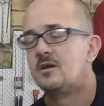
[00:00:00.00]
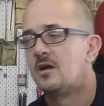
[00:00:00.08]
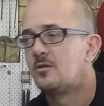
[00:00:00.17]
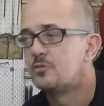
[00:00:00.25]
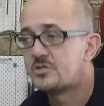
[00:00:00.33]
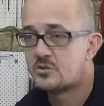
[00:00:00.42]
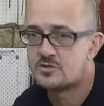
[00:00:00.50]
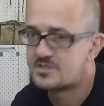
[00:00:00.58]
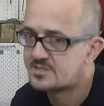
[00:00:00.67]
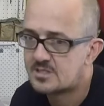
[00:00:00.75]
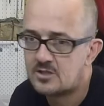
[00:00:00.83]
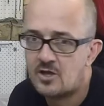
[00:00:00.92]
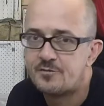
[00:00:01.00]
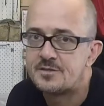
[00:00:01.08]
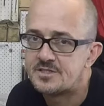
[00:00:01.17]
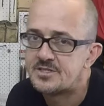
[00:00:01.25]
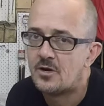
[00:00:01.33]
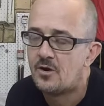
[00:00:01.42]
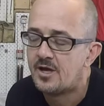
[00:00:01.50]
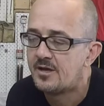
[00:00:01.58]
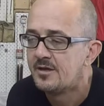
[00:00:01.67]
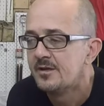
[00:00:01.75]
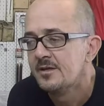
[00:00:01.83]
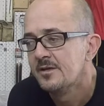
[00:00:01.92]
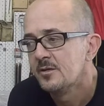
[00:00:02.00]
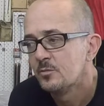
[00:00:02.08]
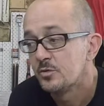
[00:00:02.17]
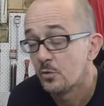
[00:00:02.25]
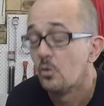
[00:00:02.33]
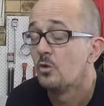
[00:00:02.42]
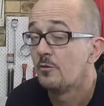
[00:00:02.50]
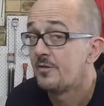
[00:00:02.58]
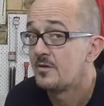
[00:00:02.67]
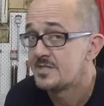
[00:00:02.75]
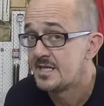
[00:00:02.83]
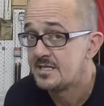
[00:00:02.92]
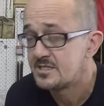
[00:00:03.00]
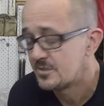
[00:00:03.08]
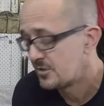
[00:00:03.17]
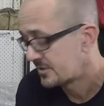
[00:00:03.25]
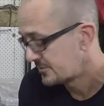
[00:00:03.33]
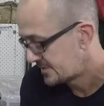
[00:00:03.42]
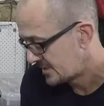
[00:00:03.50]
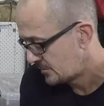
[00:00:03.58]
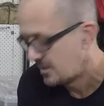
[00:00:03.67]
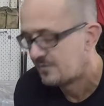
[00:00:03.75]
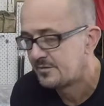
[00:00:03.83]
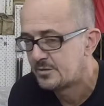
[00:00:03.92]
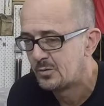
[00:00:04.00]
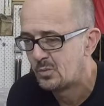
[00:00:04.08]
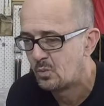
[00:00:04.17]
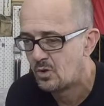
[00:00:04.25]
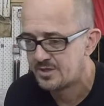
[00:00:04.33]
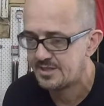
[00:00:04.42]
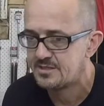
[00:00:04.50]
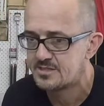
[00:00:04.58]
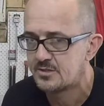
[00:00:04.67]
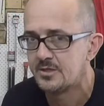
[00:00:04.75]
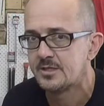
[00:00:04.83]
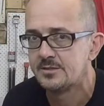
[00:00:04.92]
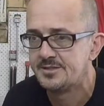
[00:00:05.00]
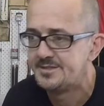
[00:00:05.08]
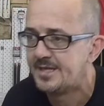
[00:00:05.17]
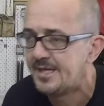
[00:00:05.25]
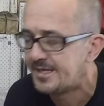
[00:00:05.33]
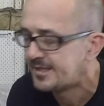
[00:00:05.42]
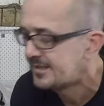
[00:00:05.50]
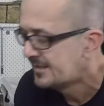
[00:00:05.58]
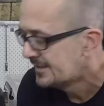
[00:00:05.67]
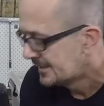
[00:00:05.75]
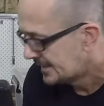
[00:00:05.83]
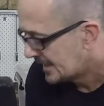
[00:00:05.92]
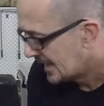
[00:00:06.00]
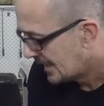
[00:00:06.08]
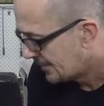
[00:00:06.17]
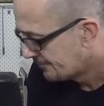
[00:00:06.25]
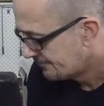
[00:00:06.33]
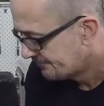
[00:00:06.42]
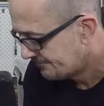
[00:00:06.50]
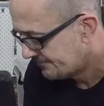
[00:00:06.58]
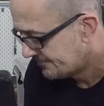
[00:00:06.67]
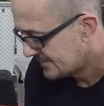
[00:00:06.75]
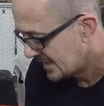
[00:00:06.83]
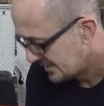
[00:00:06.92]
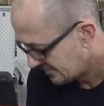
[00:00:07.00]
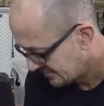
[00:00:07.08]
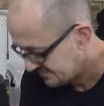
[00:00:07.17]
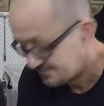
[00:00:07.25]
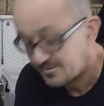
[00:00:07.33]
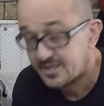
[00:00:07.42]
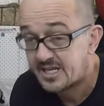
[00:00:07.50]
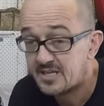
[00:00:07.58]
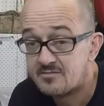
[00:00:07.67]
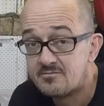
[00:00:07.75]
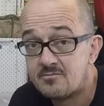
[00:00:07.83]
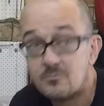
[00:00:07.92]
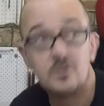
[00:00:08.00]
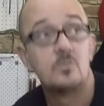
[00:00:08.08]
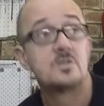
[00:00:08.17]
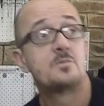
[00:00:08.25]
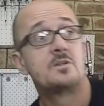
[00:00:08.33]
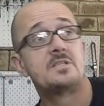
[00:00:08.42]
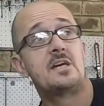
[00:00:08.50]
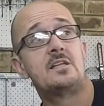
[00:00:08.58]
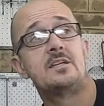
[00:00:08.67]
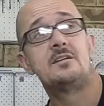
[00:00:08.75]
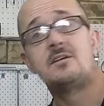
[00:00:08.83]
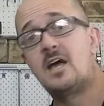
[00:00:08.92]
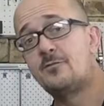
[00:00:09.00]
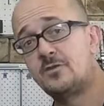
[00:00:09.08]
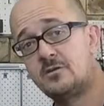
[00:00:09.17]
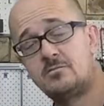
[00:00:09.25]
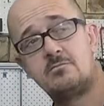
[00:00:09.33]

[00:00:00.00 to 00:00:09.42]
Reduces the life of the tyre with all of those heat cycles, so I only do 1 heat cycle a day. And I get, what's my tally? I have a